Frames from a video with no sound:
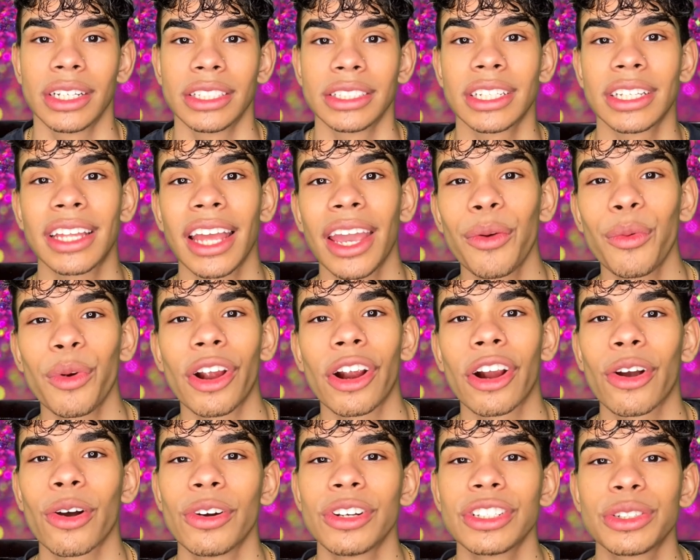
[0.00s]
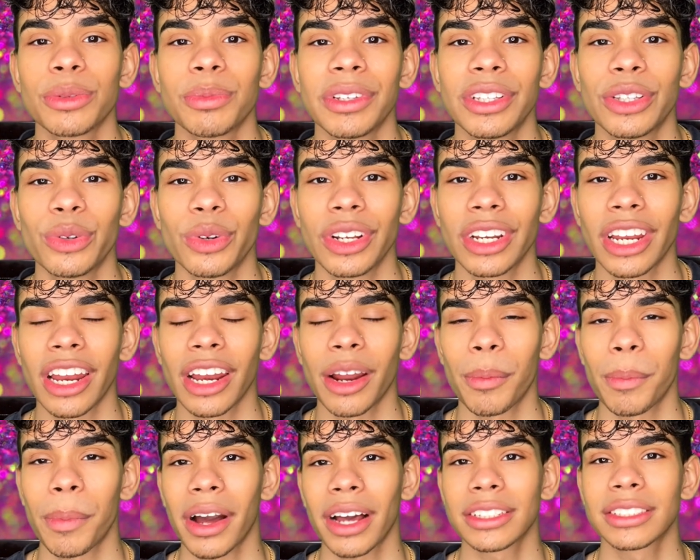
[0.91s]
Today we are going to be doing an
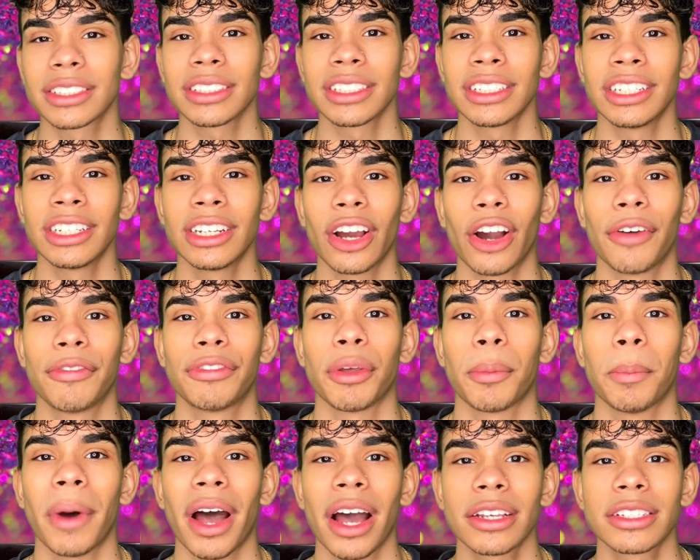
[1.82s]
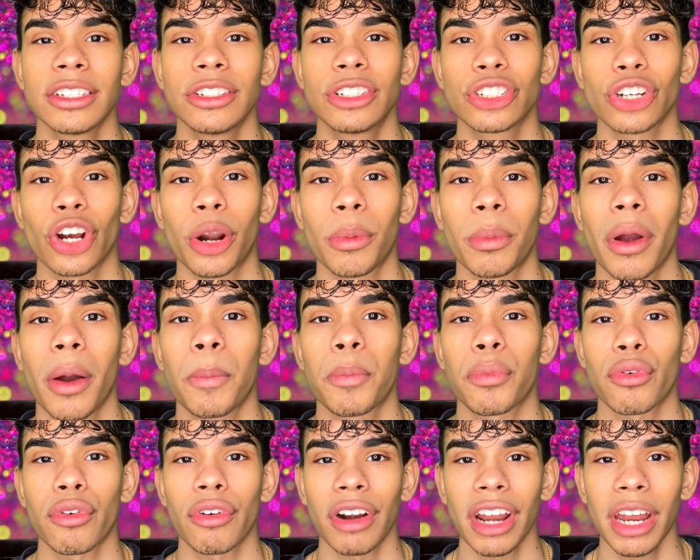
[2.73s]
unboxing of the BoxyCharm
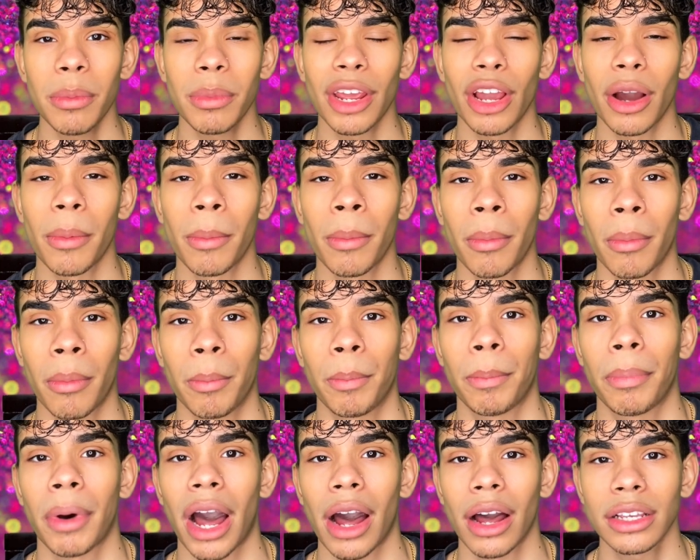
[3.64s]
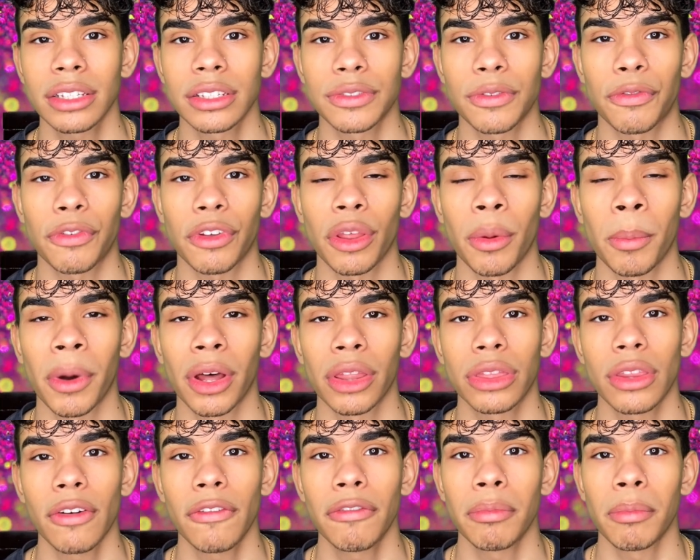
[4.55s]
Premium box for the
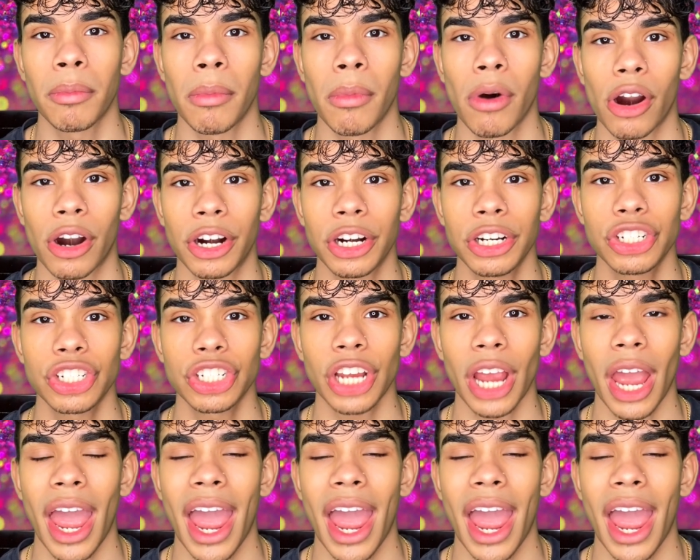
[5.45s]
month of March,